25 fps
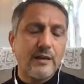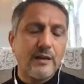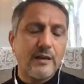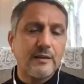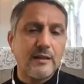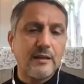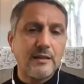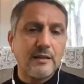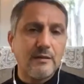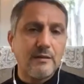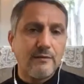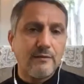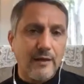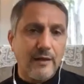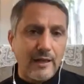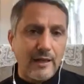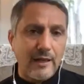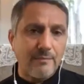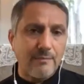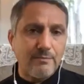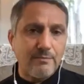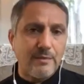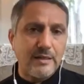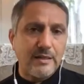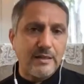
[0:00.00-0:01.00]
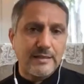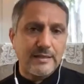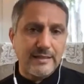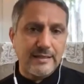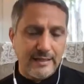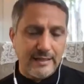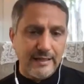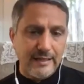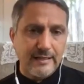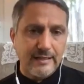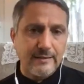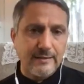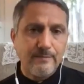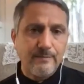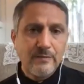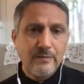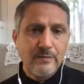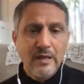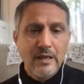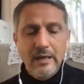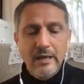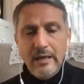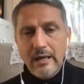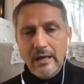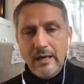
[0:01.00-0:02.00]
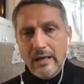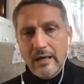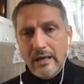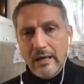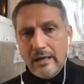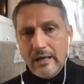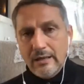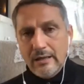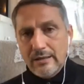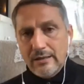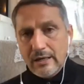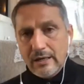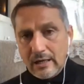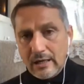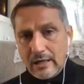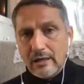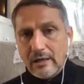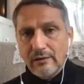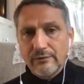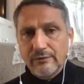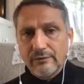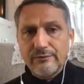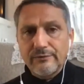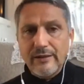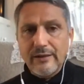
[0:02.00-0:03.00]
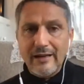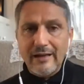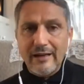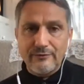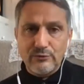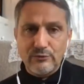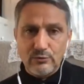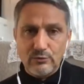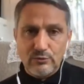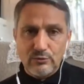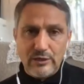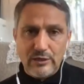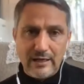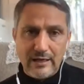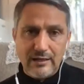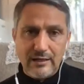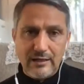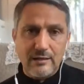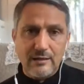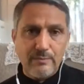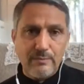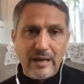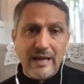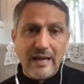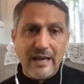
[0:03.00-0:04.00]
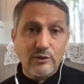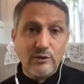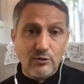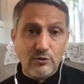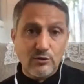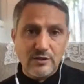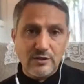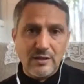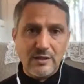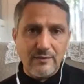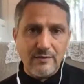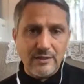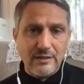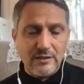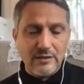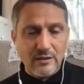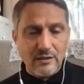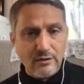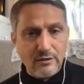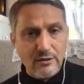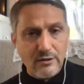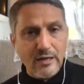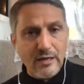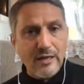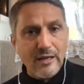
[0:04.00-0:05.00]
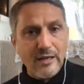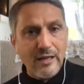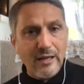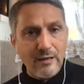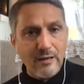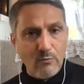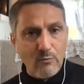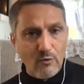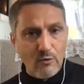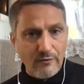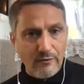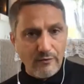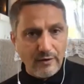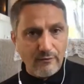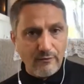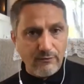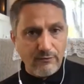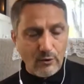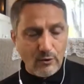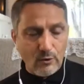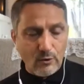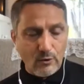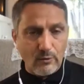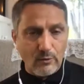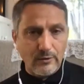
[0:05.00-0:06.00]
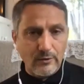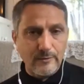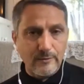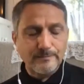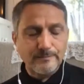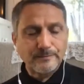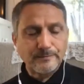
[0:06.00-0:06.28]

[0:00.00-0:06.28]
the development in the Gulf have to date it back to 73 and moving forward.